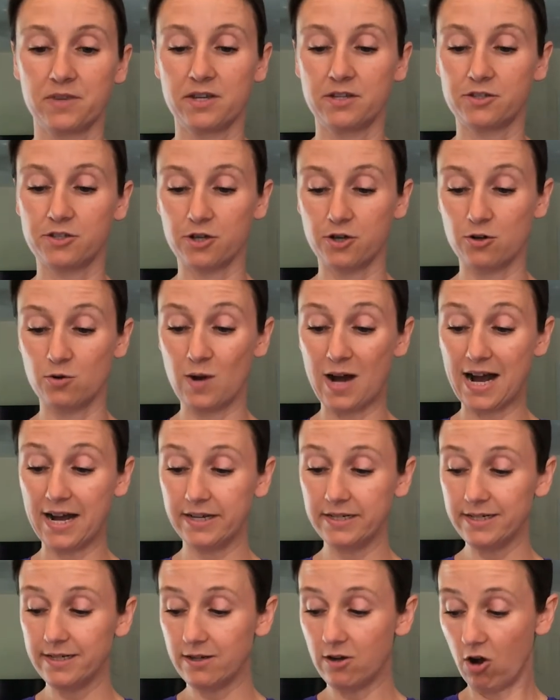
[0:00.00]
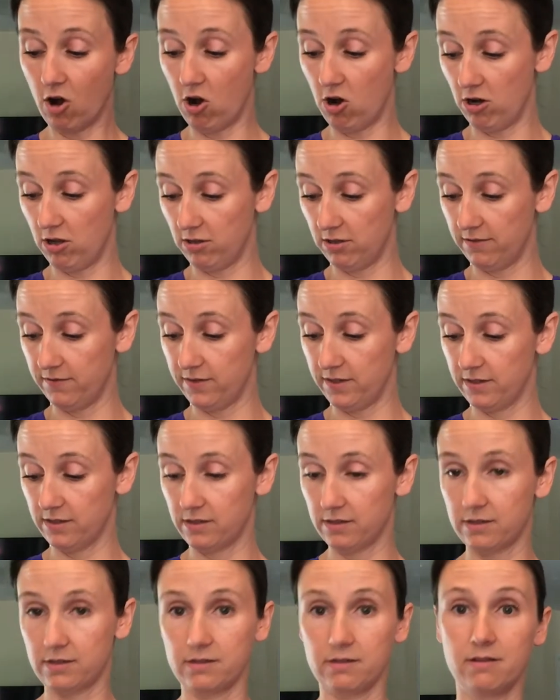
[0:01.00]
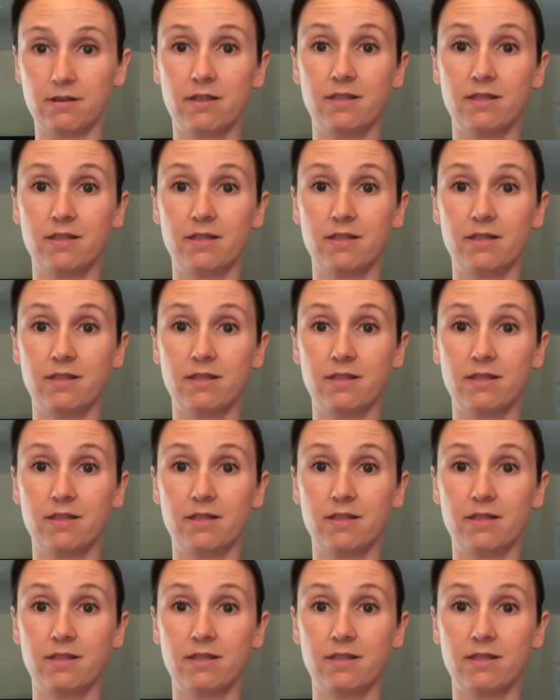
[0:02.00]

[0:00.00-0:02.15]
So I did all of this